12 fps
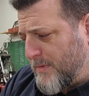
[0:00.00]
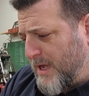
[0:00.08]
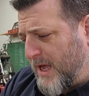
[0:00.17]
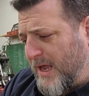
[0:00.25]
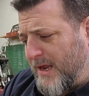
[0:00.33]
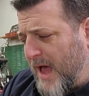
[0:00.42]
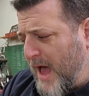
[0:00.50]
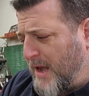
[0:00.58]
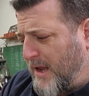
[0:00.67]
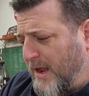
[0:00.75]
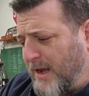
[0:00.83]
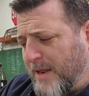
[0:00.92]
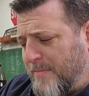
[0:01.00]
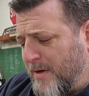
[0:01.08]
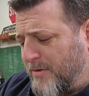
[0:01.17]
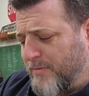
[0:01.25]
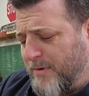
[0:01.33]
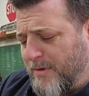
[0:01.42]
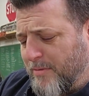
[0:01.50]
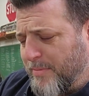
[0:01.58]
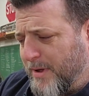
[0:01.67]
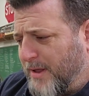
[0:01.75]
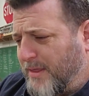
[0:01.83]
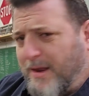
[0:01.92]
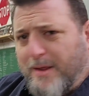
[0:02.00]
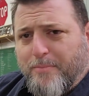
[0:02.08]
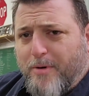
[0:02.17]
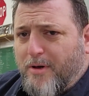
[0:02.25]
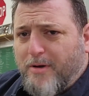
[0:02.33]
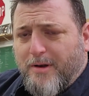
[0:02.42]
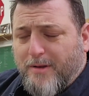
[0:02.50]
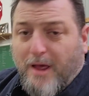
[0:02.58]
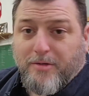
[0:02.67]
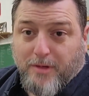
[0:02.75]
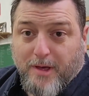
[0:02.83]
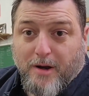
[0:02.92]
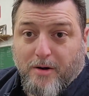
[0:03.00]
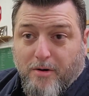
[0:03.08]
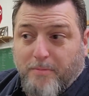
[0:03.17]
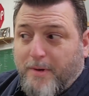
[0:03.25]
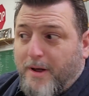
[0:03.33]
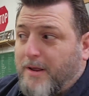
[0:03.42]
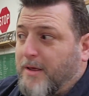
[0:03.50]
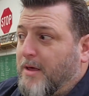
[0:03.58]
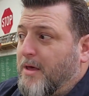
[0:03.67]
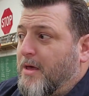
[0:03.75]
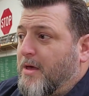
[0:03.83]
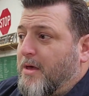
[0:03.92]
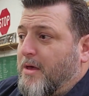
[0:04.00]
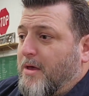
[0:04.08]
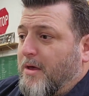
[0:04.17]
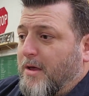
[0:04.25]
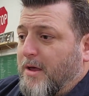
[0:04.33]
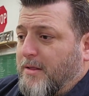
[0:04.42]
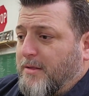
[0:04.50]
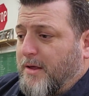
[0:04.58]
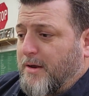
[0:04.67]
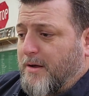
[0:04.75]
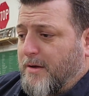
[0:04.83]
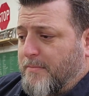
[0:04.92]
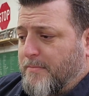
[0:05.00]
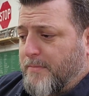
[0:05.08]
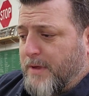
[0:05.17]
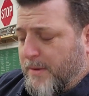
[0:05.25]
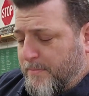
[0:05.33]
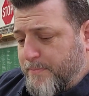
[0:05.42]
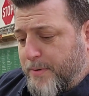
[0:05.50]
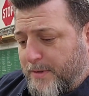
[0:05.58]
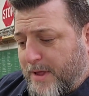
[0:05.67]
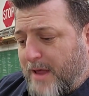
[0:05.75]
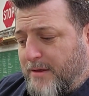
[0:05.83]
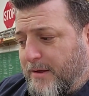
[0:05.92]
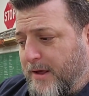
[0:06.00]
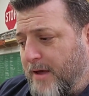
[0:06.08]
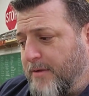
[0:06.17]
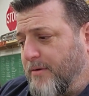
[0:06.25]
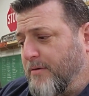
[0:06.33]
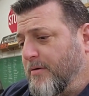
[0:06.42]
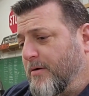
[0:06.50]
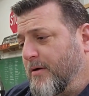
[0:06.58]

he had gotten it and he messed with it a little bit, and then he got a hard body, and then he put that together,